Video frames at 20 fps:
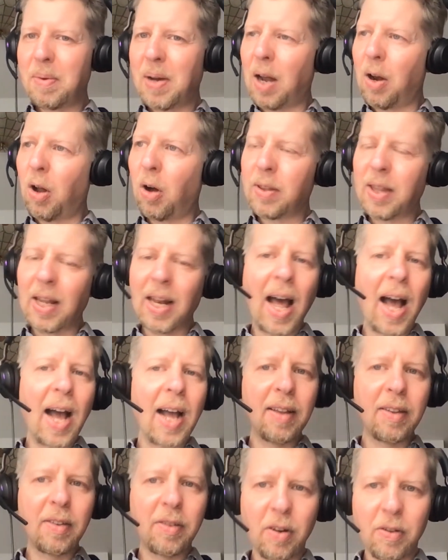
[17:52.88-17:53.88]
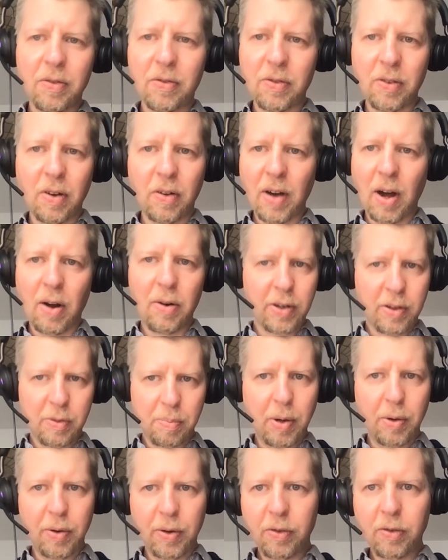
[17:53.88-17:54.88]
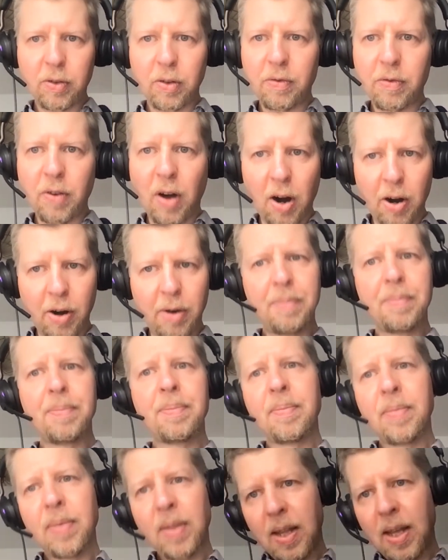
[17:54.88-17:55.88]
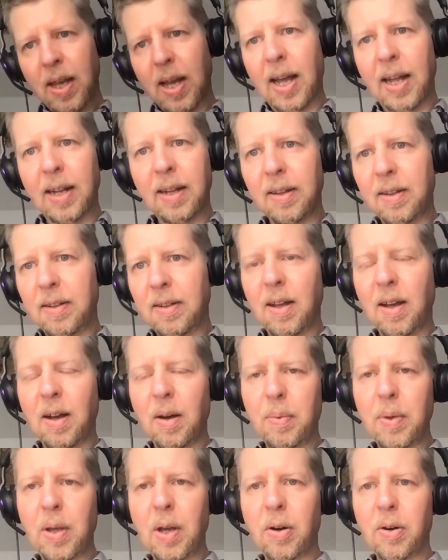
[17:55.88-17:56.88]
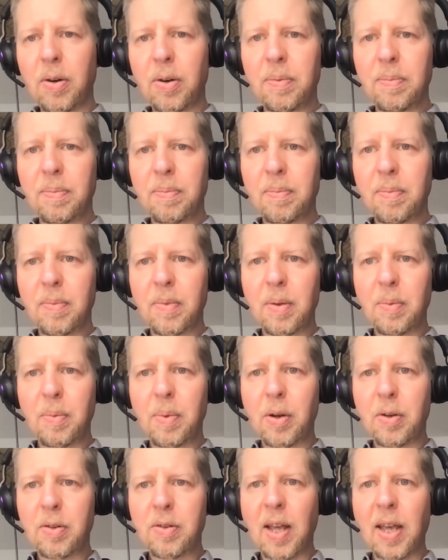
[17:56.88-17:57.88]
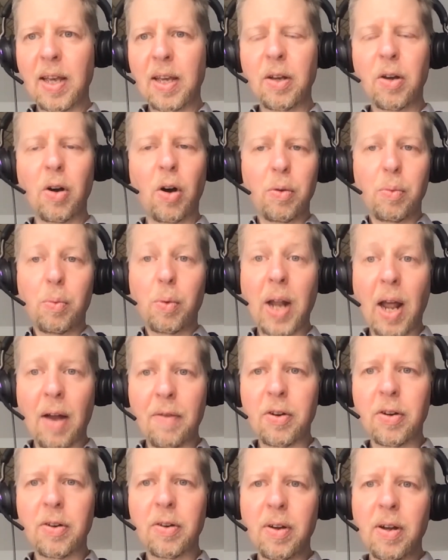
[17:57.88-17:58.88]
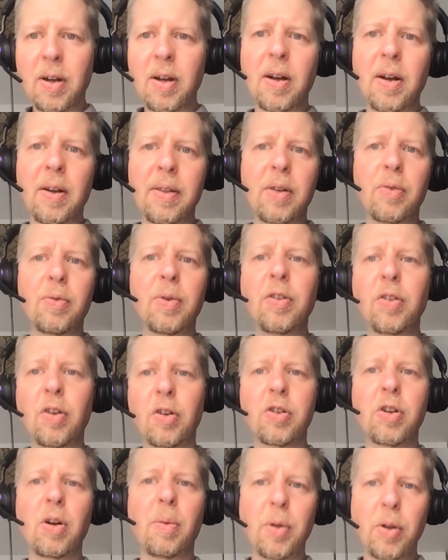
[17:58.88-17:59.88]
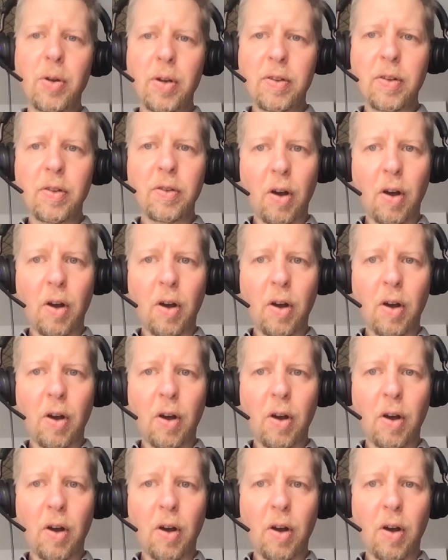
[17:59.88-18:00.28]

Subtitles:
along the lines of our experience so far, and we are taking on whatever the research community is